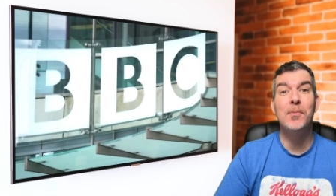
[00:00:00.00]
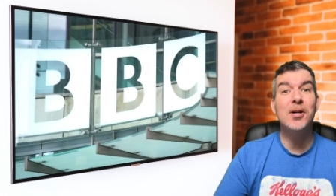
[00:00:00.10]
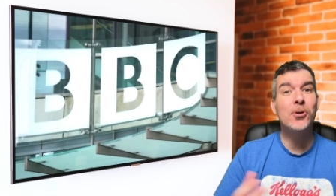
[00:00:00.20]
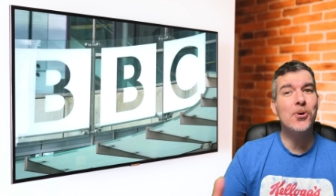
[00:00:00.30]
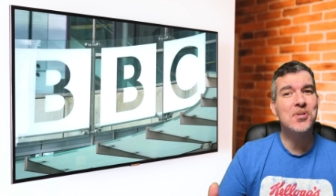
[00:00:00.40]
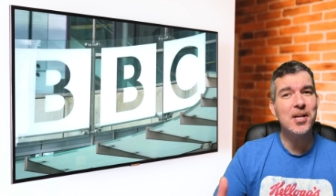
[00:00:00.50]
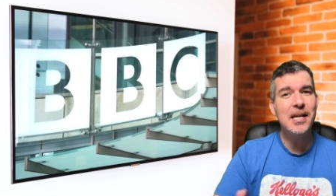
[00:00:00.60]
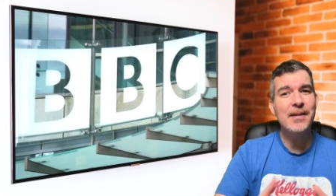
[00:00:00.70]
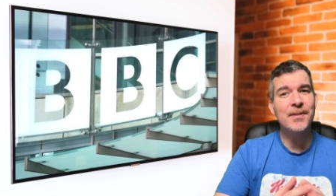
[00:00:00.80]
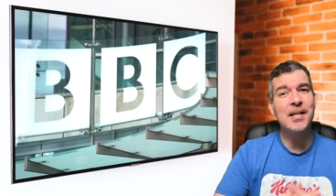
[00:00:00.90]
But of course,
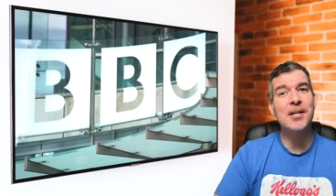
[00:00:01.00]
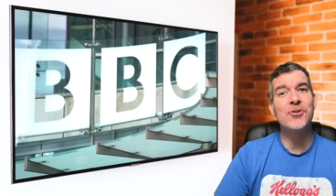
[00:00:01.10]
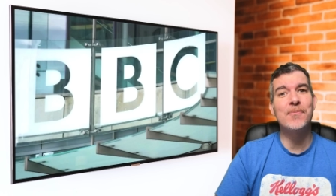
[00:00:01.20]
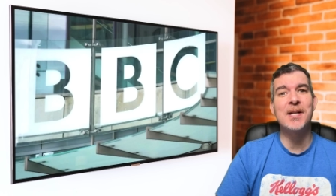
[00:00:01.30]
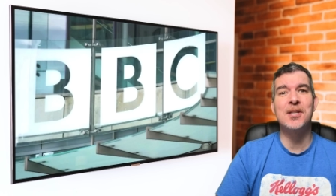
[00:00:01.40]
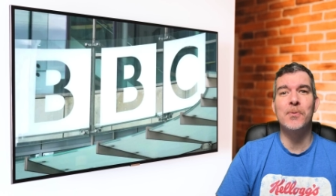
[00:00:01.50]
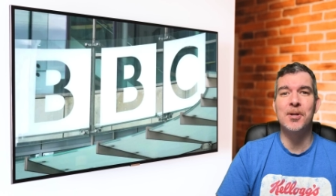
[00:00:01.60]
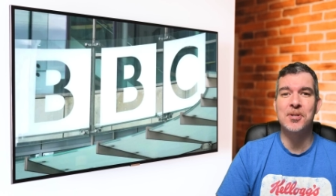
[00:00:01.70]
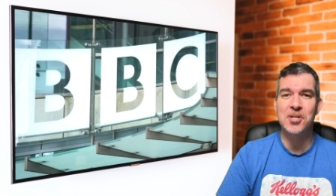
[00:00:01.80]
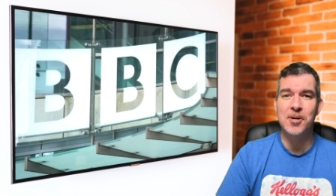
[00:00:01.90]
even in the dramatic
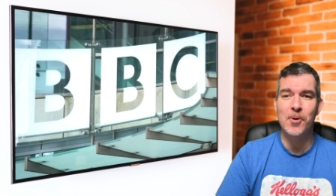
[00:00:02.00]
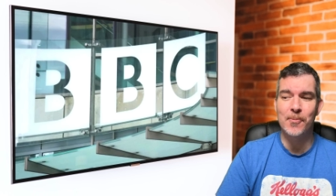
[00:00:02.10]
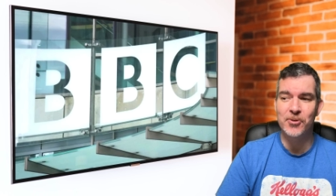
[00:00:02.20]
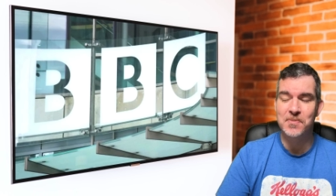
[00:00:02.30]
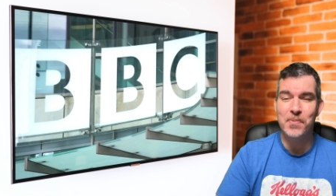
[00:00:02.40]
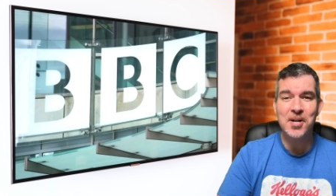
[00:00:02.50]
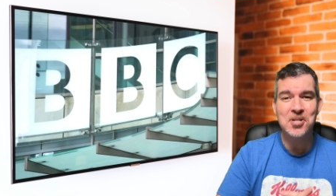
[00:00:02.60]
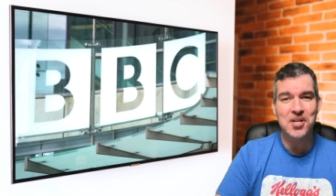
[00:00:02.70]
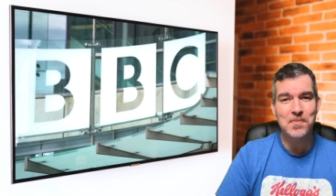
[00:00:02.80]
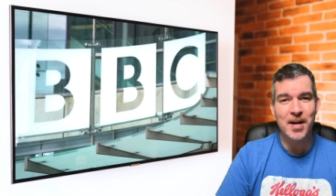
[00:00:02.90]
world of soap operas,
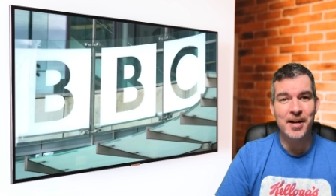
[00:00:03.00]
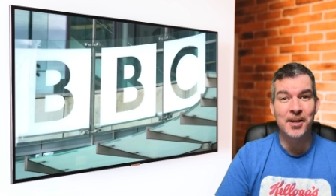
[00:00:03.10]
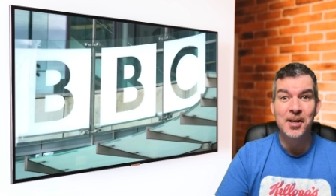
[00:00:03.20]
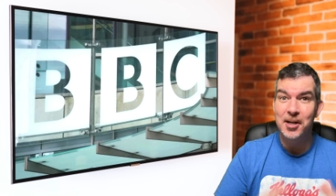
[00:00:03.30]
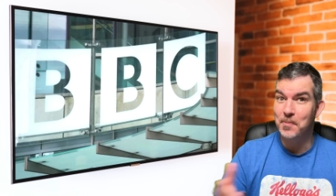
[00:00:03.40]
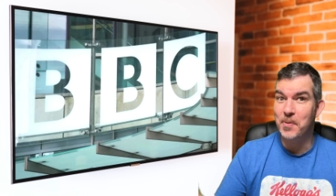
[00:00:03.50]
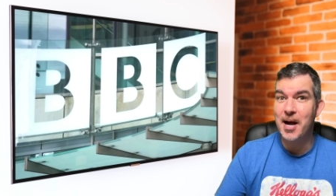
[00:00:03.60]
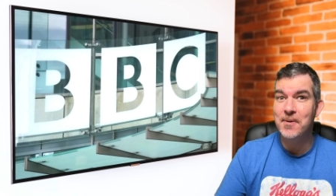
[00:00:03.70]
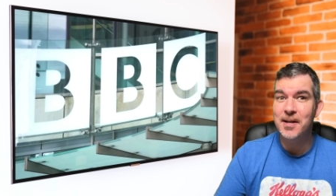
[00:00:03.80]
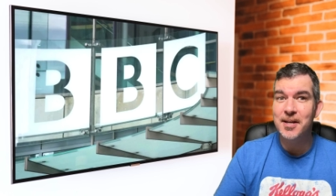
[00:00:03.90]
budgets matter.
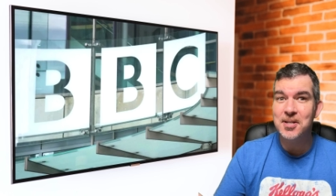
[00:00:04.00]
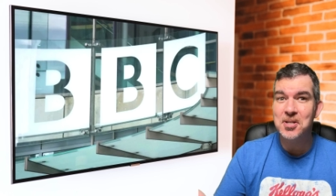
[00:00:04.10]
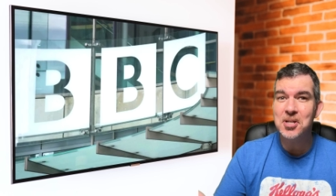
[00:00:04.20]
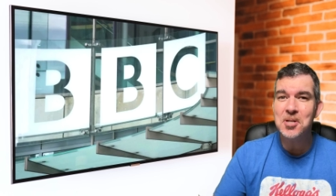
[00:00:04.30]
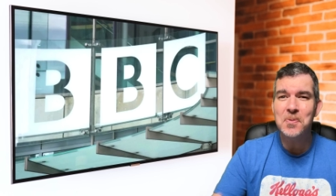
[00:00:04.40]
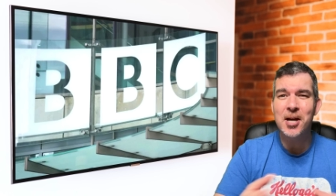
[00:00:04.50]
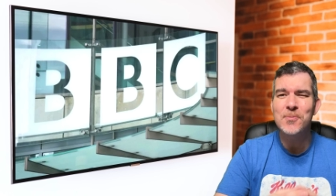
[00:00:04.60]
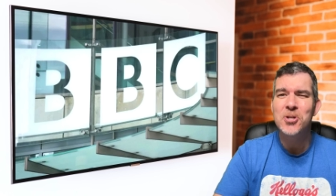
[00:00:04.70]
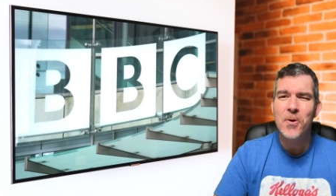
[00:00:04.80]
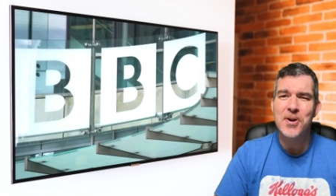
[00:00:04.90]
Apparently, it's just
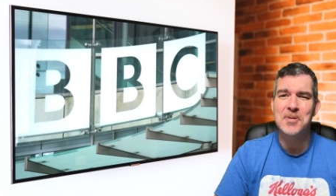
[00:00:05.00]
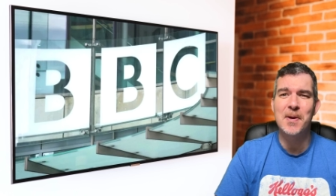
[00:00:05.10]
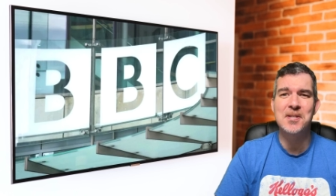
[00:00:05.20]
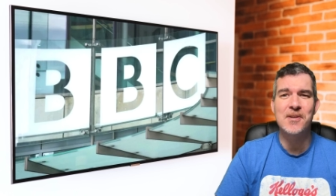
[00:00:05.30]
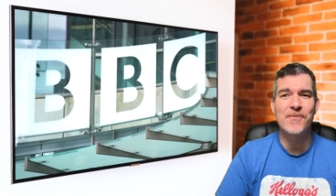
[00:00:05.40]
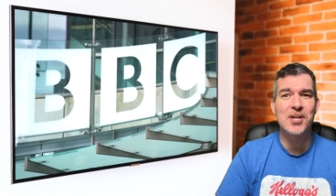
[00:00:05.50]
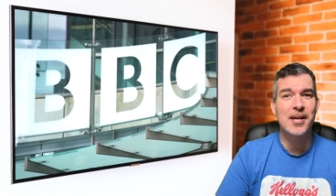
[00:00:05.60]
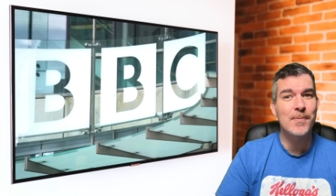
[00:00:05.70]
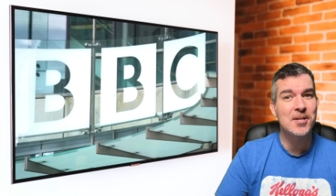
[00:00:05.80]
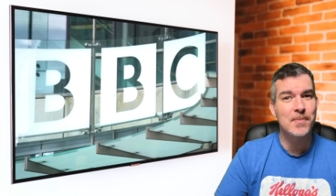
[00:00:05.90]
become too expensive to
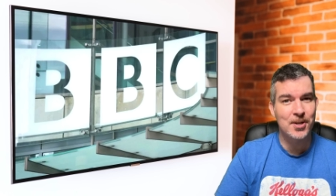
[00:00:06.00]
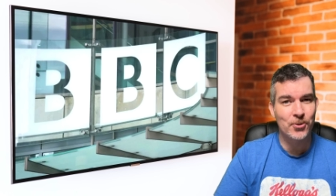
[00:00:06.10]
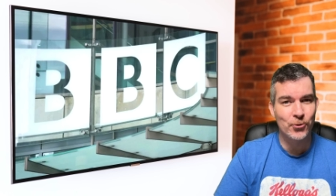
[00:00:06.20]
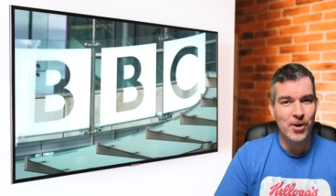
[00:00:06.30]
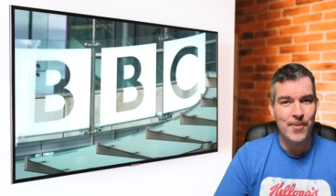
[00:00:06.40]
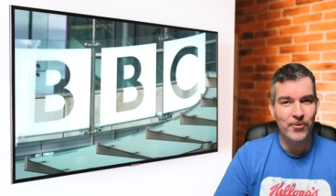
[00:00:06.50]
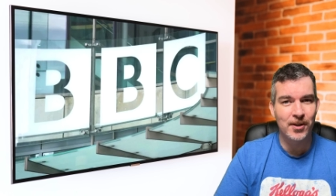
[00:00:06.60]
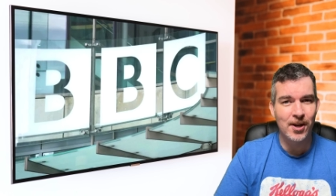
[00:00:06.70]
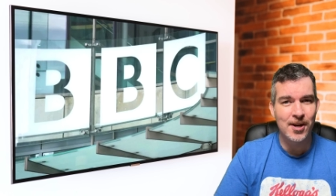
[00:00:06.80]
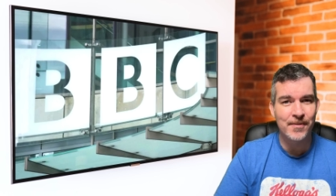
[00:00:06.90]
keep this medical drama
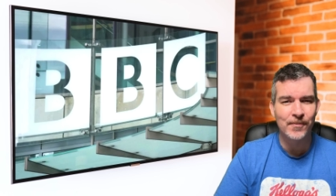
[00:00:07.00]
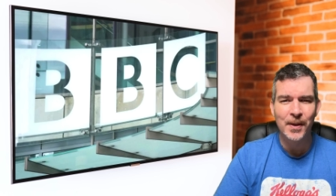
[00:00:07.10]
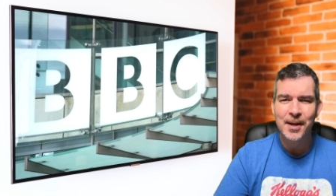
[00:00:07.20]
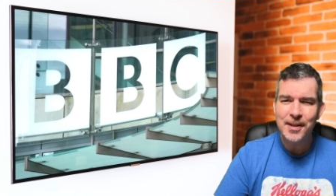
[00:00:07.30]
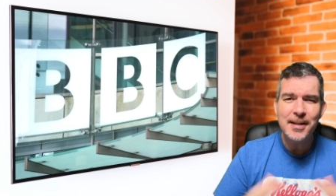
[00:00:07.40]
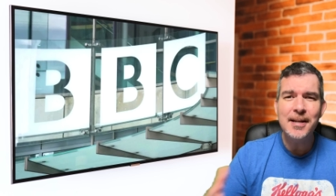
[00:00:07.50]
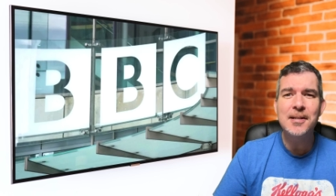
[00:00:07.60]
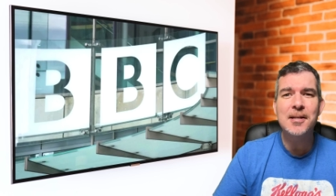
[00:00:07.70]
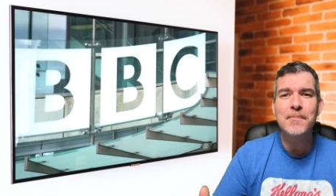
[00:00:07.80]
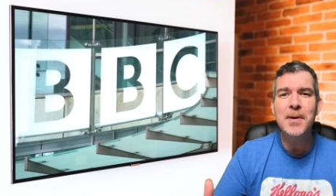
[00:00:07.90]
alive. They
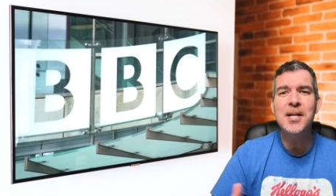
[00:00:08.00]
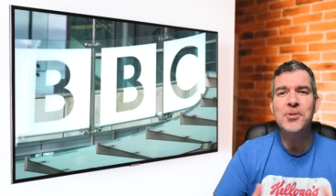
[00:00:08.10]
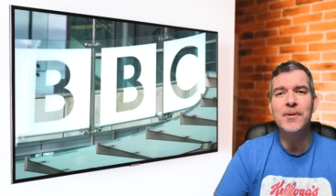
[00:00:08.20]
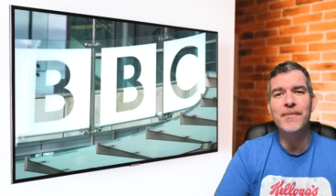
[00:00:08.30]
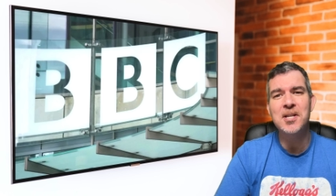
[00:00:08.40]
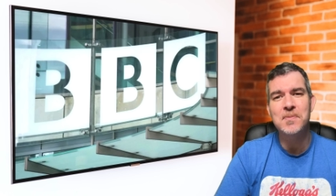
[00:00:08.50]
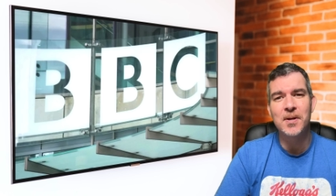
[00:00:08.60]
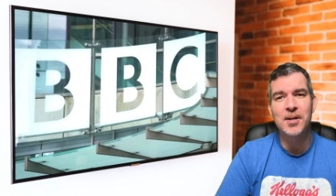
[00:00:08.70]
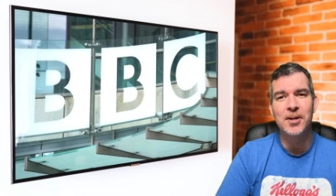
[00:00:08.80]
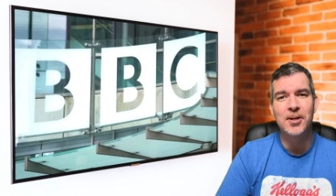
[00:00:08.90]
needed a major investment